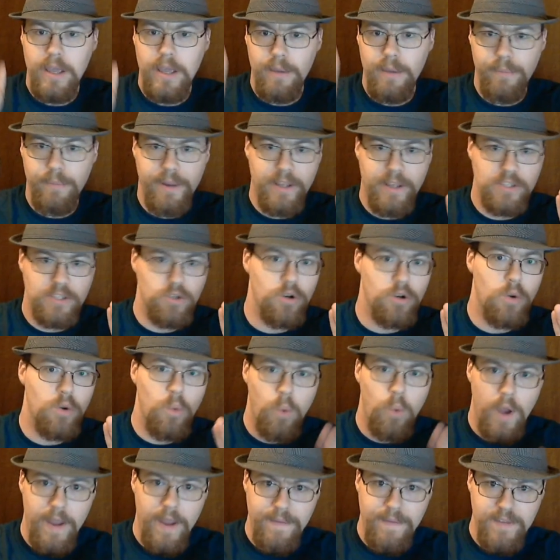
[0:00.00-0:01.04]
But he sort of
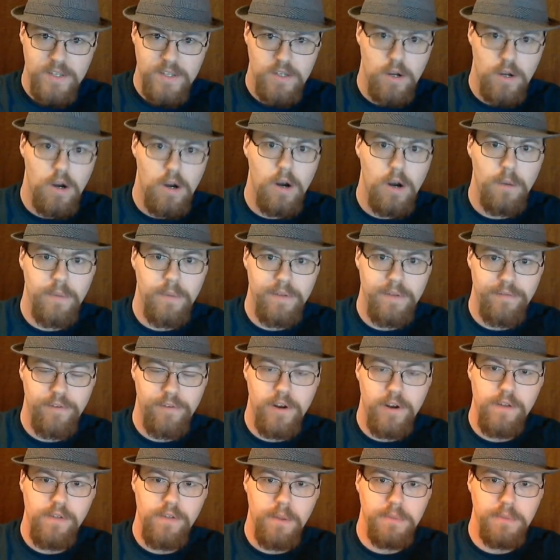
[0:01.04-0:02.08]
waved his arm in
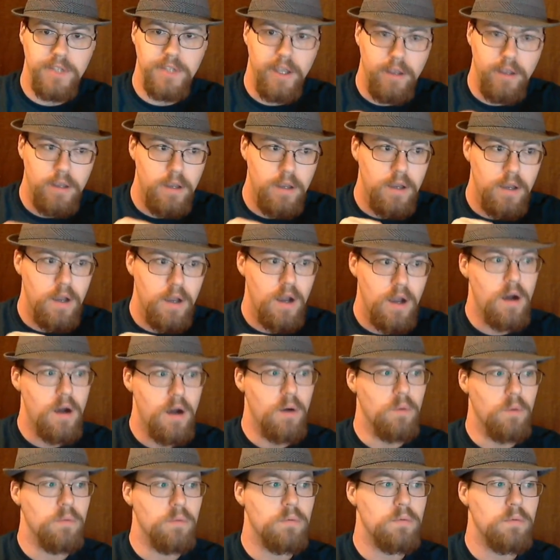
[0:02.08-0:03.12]
front of them, it's like,
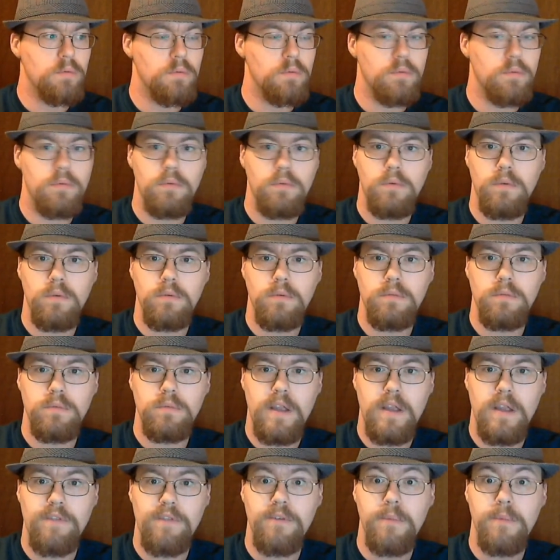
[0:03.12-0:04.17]
oh,
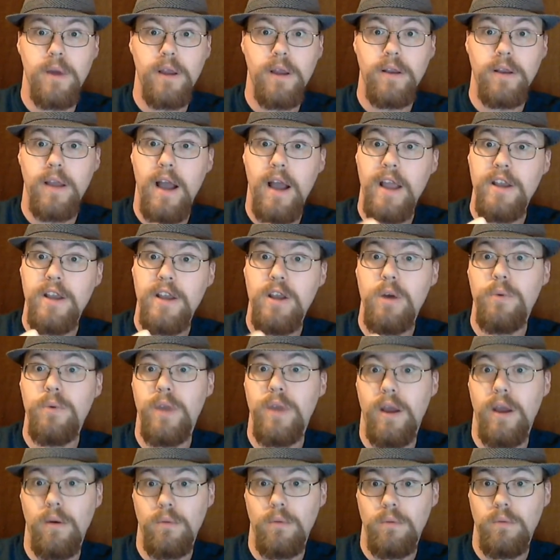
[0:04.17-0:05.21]
never mind, I know
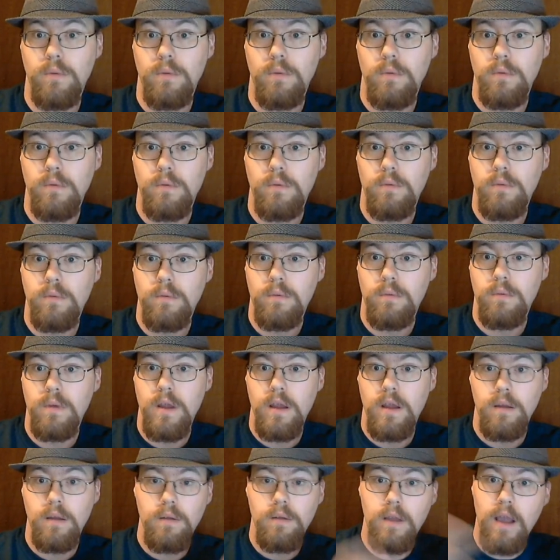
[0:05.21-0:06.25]
now.
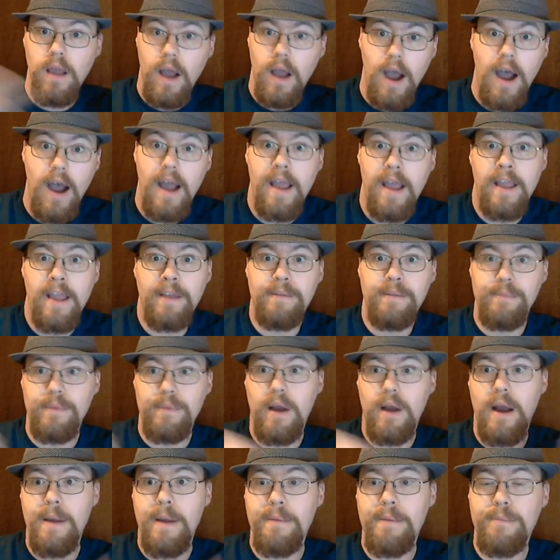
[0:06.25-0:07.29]

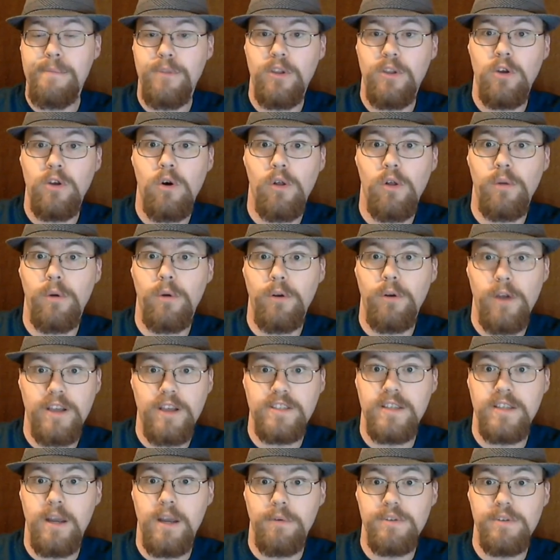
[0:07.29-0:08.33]
I'm the only one who has
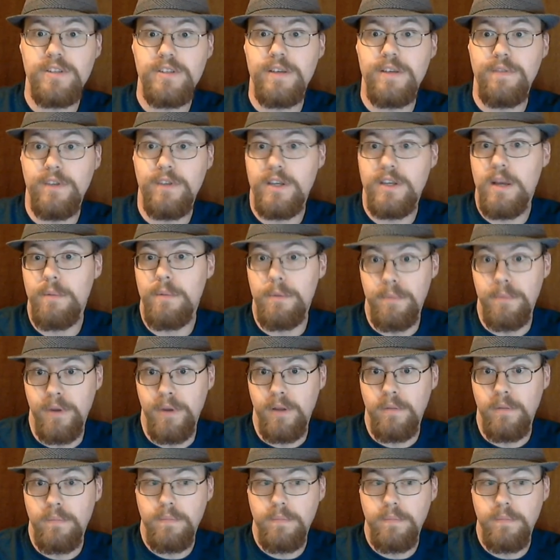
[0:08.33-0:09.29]
not received the dumbing pill.